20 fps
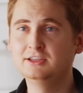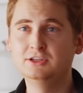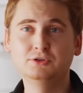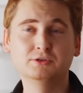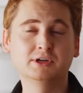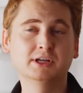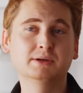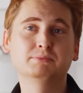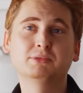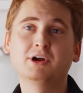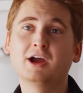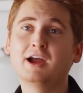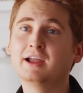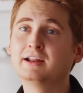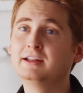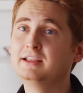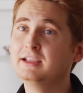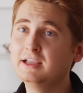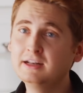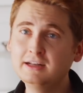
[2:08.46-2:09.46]
You can
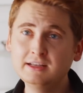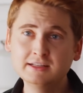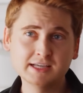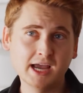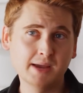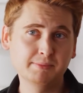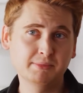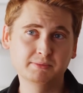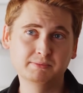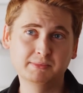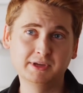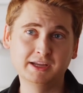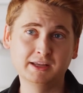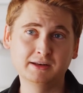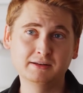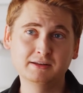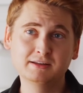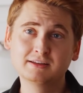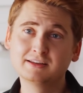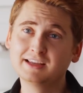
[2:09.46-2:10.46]
brine any type of meat,
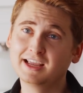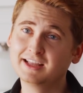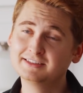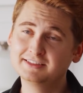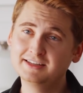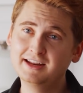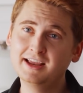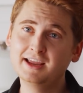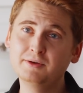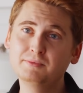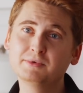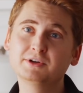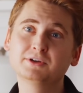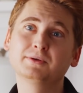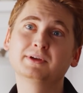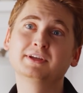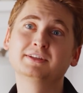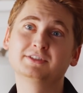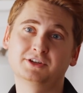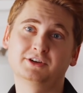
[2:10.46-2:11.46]
and today we're
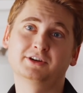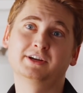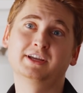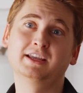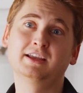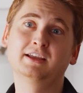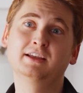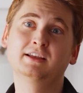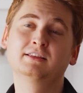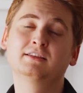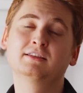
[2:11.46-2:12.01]
doing turkey.